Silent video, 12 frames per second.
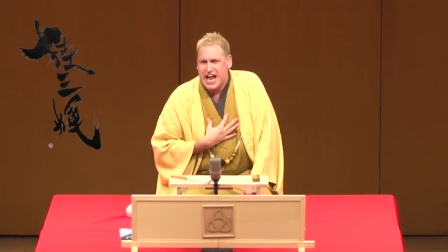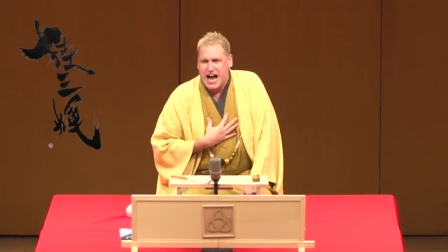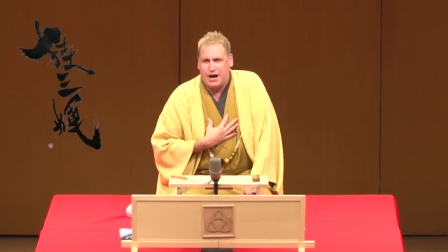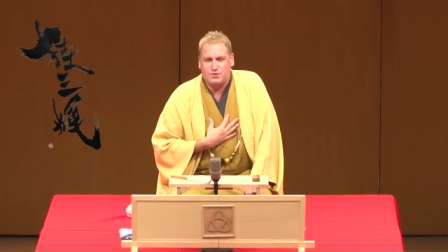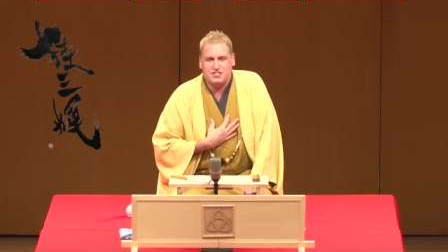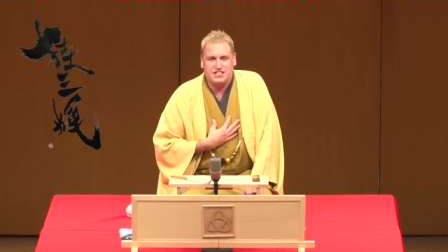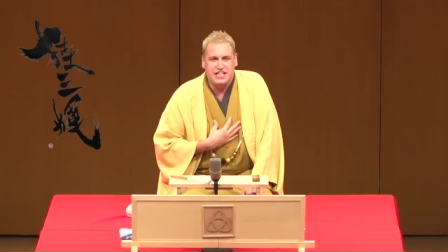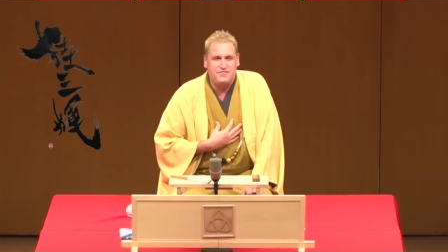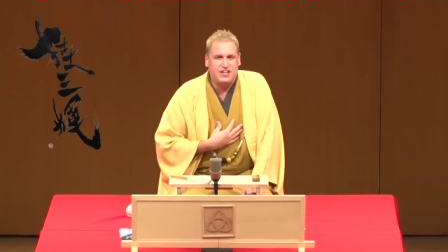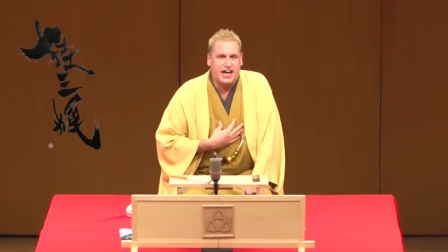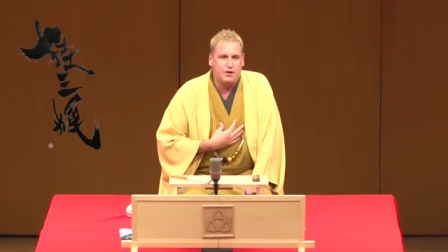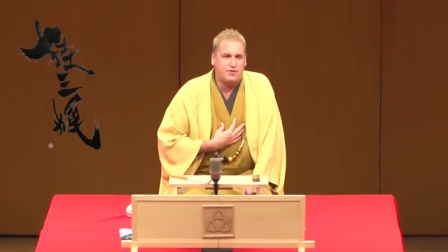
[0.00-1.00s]
I was
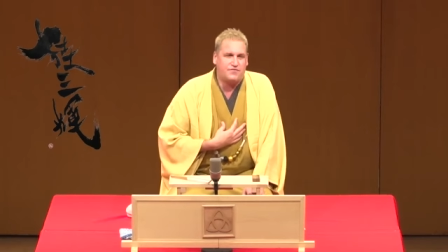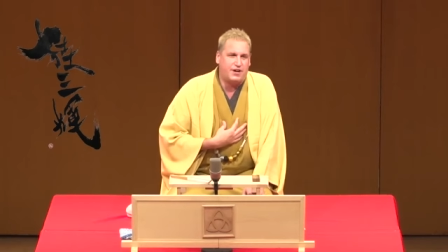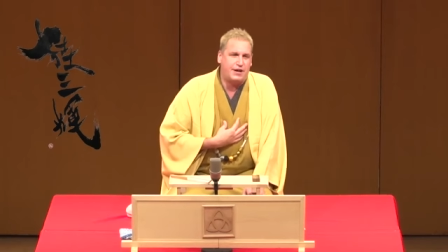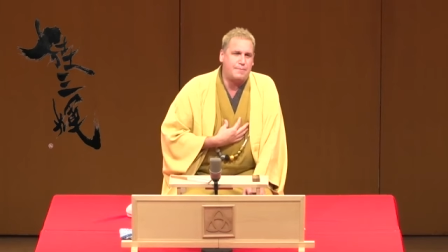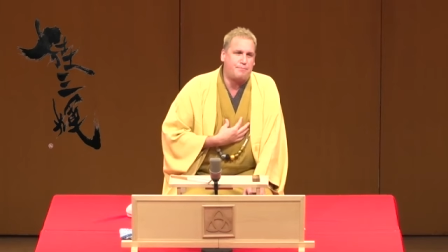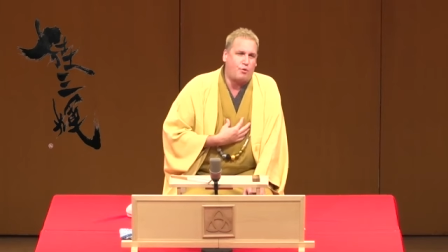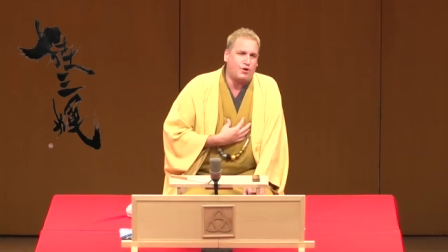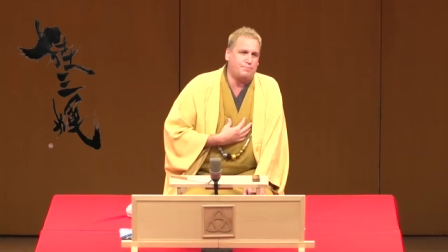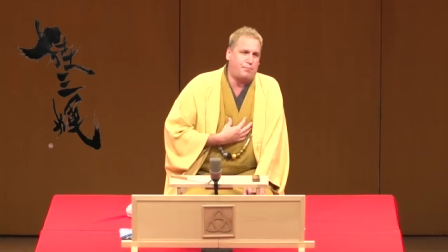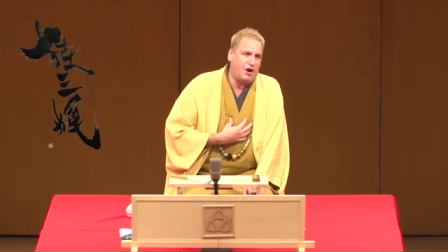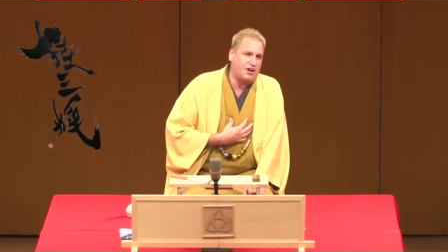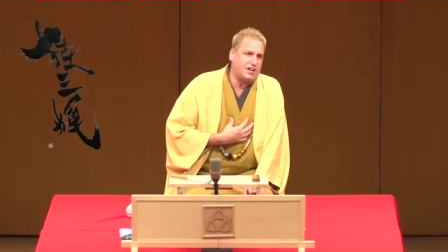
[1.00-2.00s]
leaving out a very
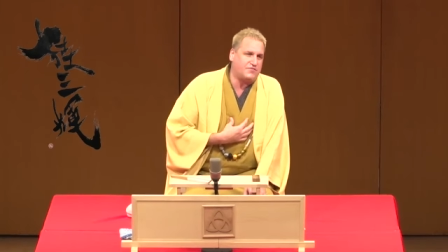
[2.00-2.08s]
important part